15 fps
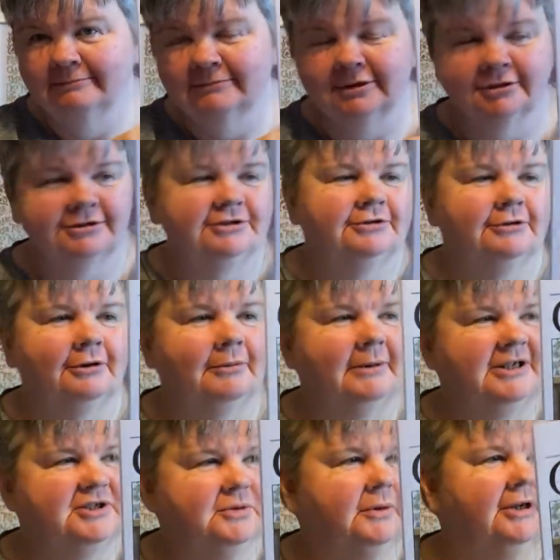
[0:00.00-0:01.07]
I'm not sure
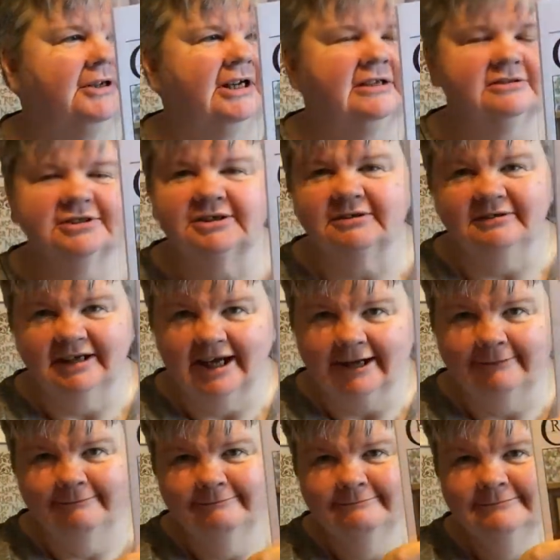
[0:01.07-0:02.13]
which one I'll do yet.